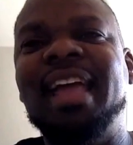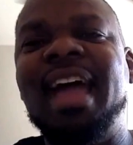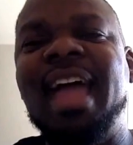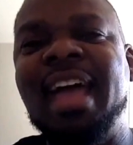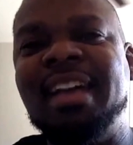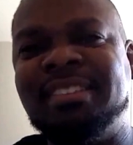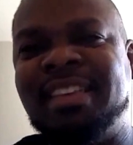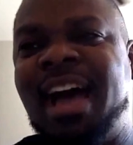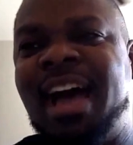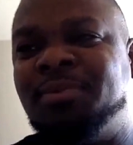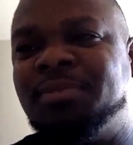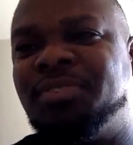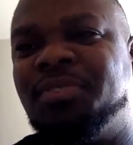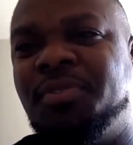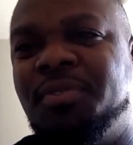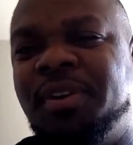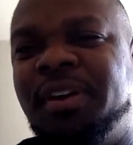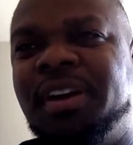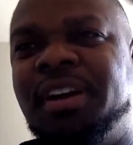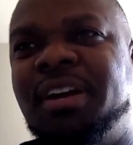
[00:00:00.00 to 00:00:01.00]
like, as I was
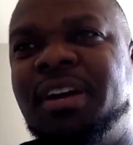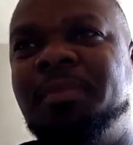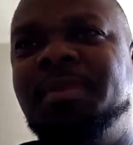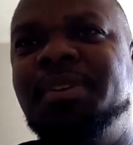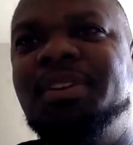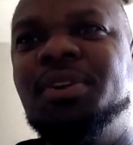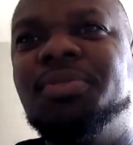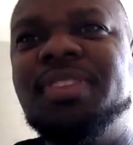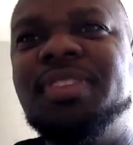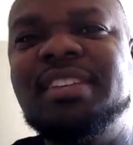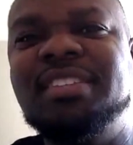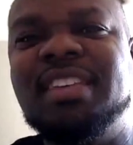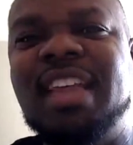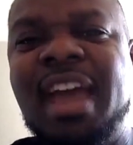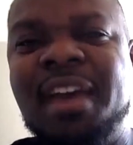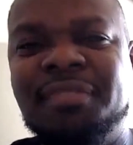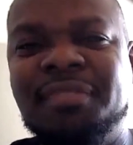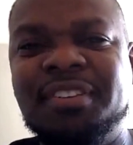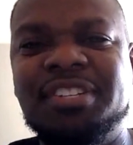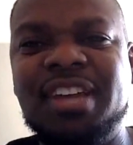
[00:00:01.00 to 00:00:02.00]
growing up, things
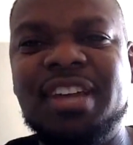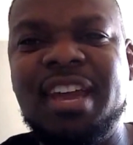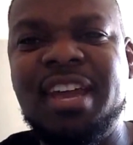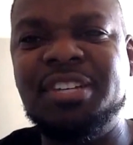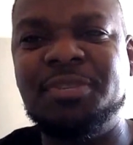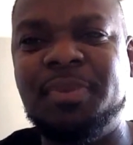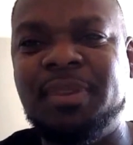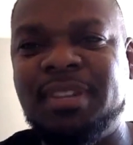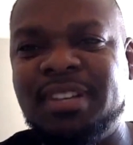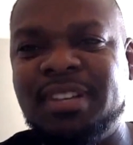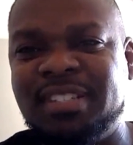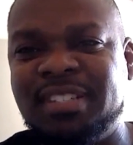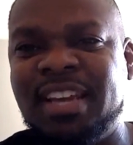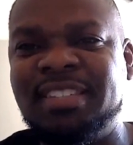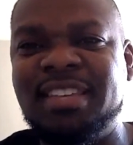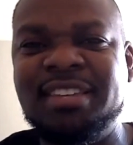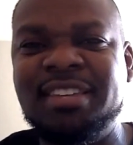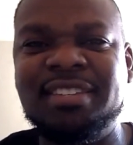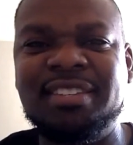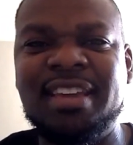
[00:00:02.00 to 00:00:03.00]
have to change, because
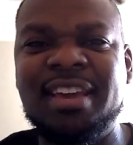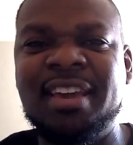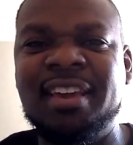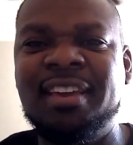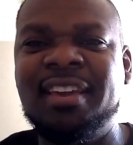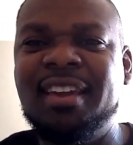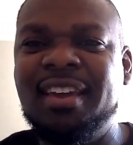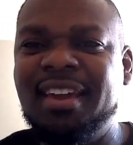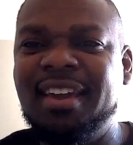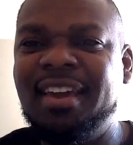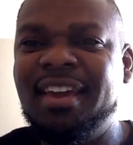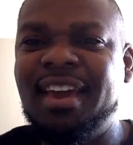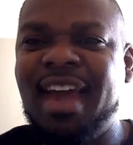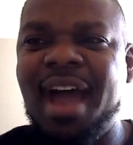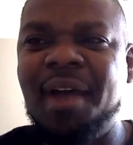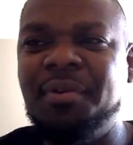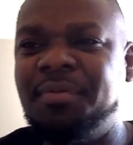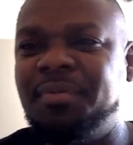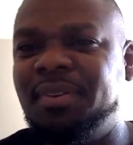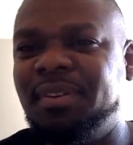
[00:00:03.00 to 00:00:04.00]
as they say,
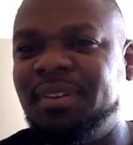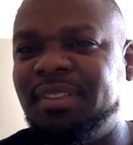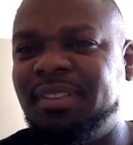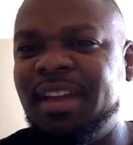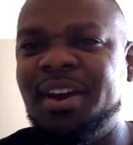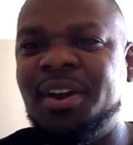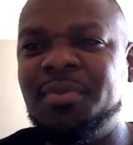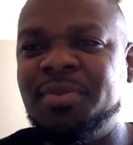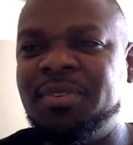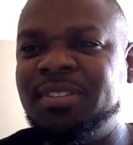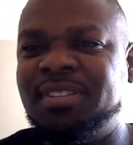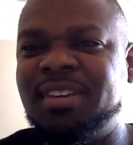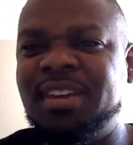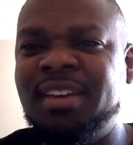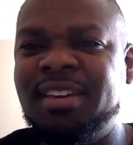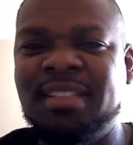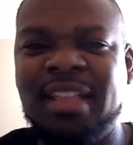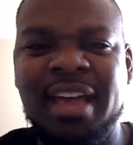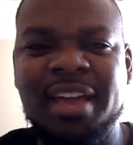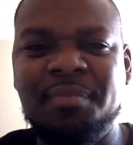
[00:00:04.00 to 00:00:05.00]
they always
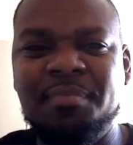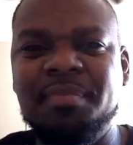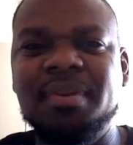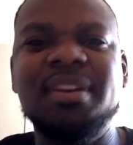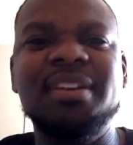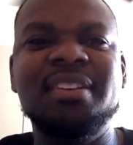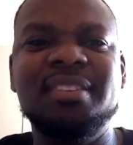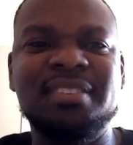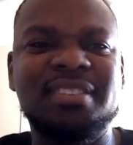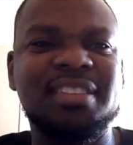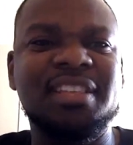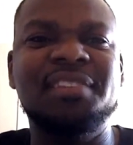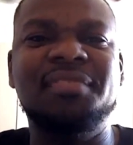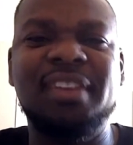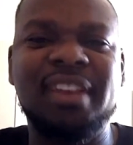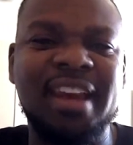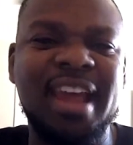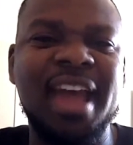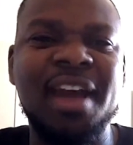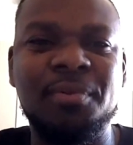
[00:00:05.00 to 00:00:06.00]
say like millions
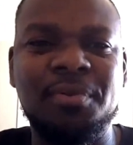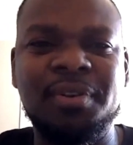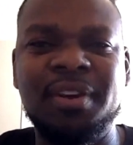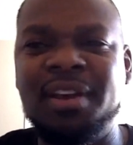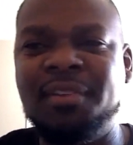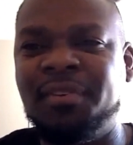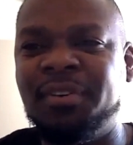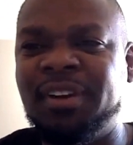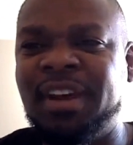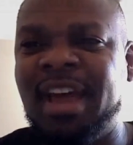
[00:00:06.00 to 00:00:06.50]
living now will never